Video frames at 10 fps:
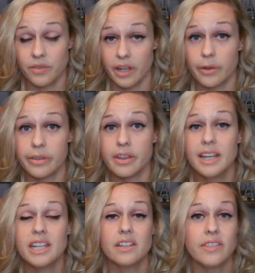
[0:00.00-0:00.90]
of
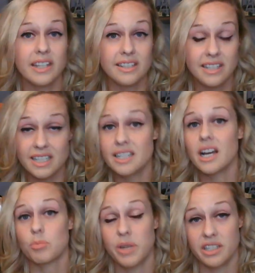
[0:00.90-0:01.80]
Health if they did
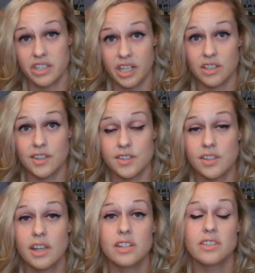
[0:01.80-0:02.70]
not make
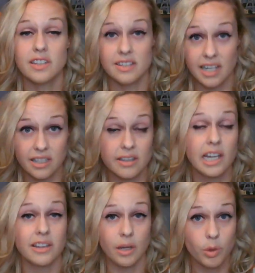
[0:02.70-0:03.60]
changes to the data
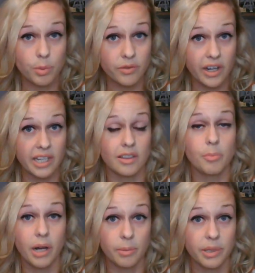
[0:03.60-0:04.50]
that they were providing the
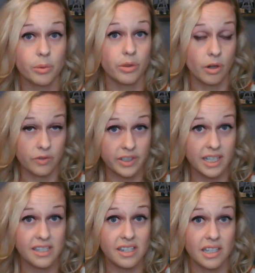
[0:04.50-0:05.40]
public with
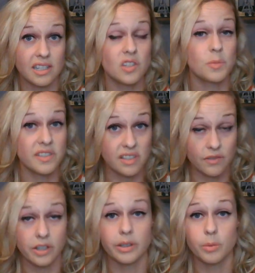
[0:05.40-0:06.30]
COVID-19,
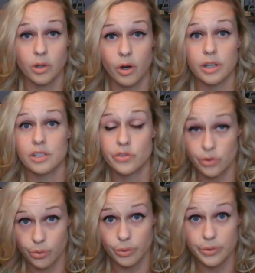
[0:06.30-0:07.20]
specifically regarding
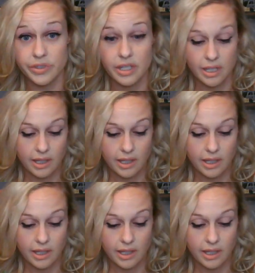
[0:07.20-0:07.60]
schools.